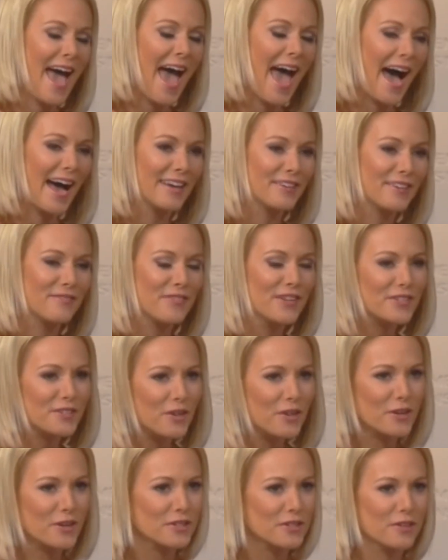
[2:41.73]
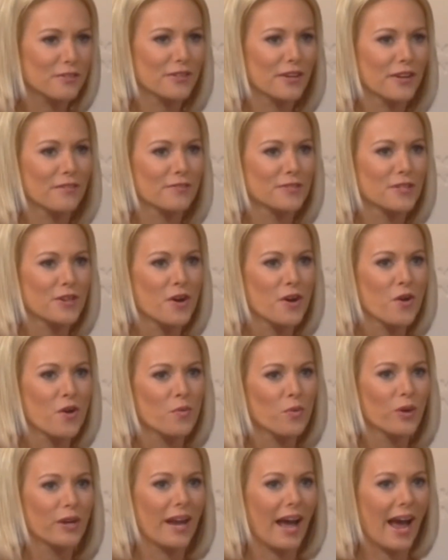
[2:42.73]
And fiscal conservatives
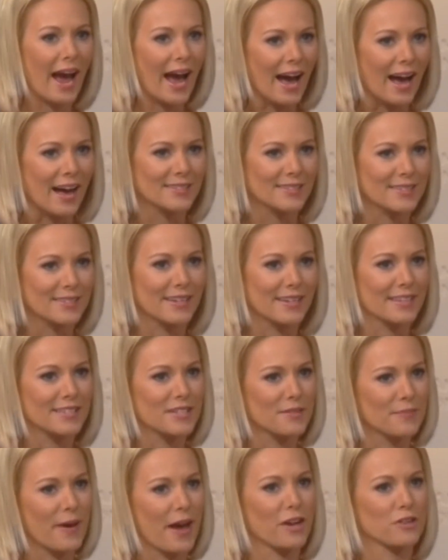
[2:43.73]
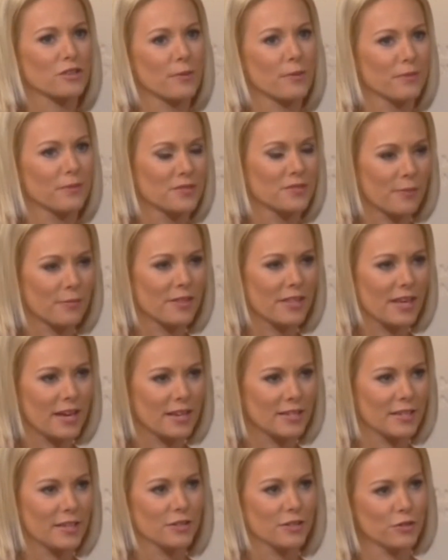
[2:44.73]
would ask against the backdrop of some of the
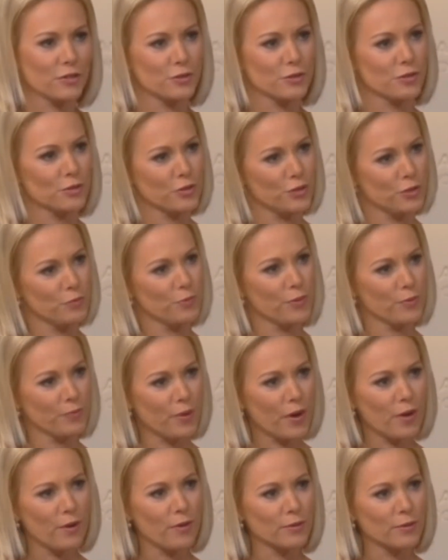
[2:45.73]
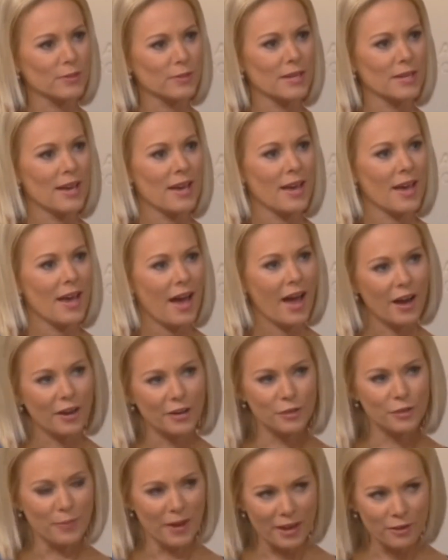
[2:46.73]
ideas you, you propose, how
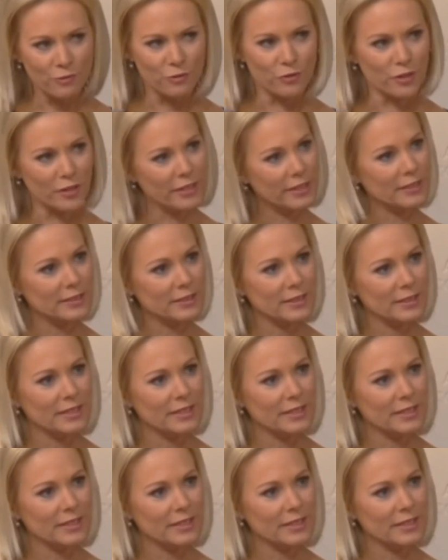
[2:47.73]
do you pay for it?